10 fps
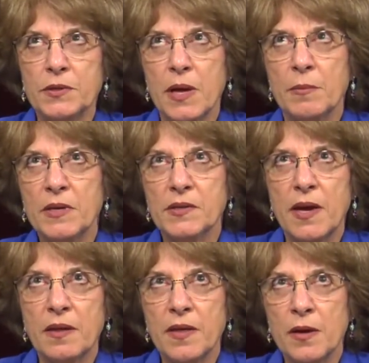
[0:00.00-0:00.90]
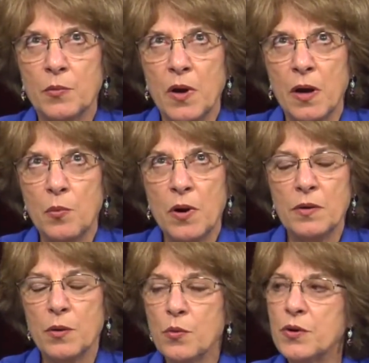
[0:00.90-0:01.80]
let me say that one of
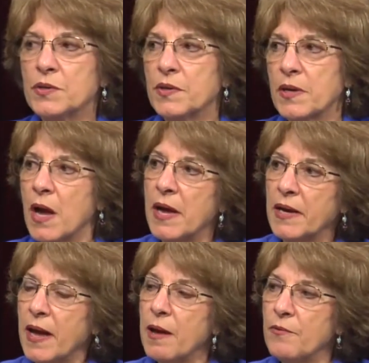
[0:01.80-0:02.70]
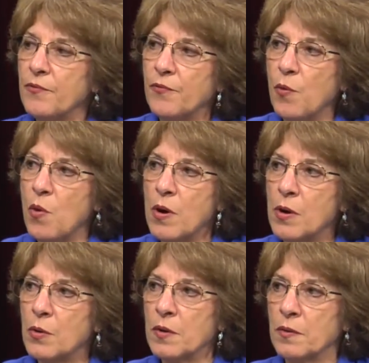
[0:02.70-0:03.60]
the words that I gave for